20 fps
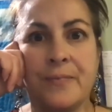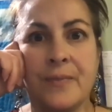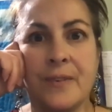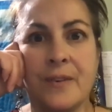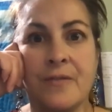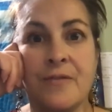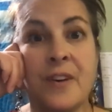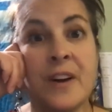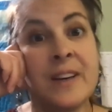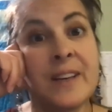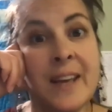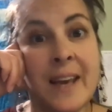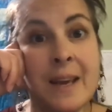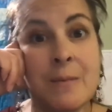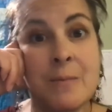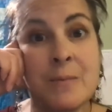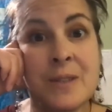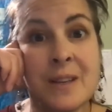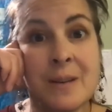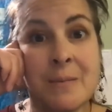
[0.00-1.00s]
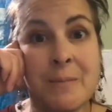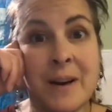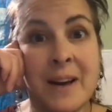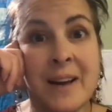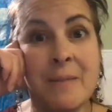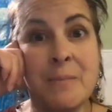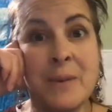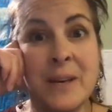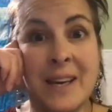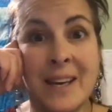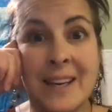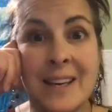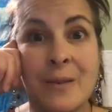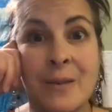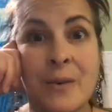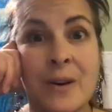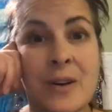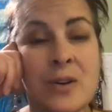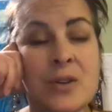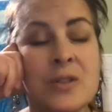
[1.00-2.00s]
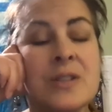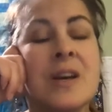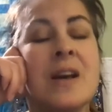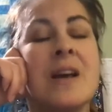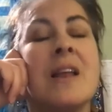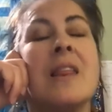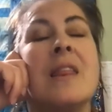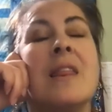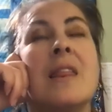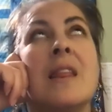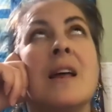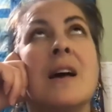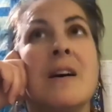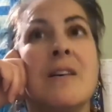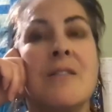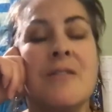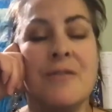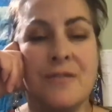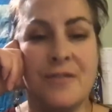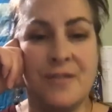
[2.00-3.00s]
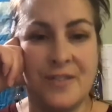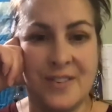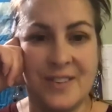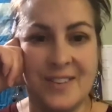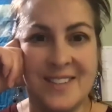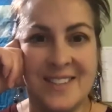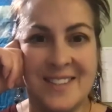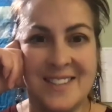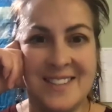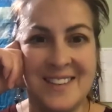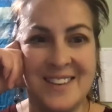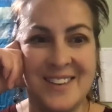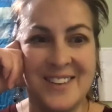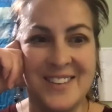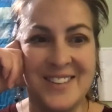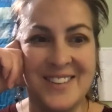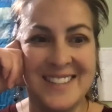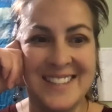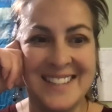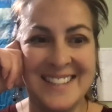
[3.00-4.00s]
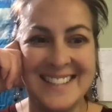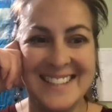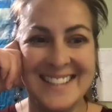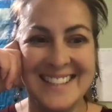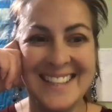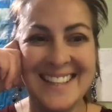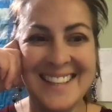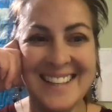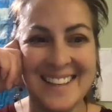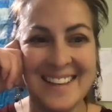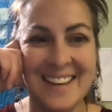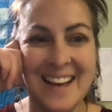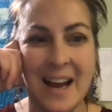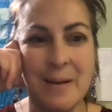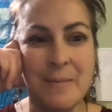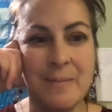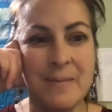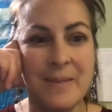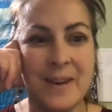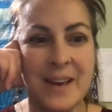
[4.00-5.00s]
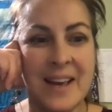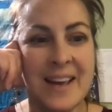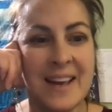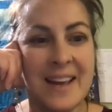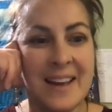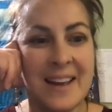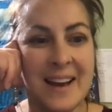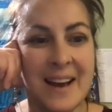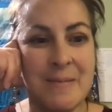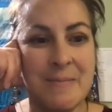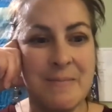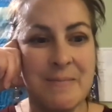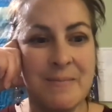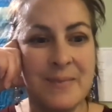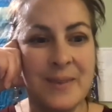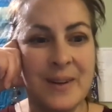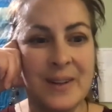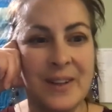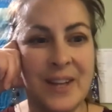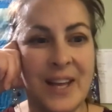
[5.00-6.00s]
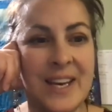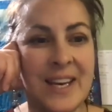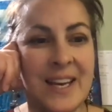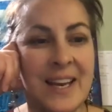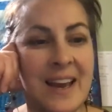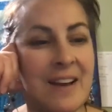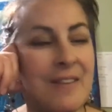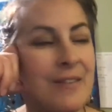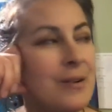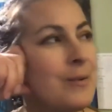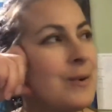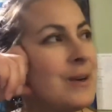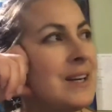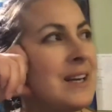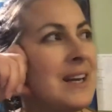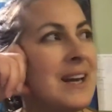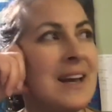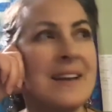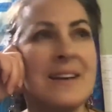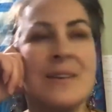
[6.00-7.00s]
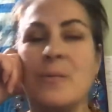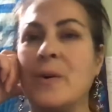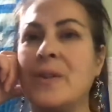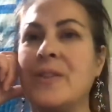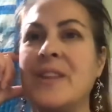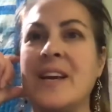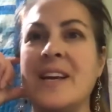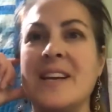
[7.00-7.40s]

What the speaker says: fun games that my beginning readers love. So I'm letting everyone get what they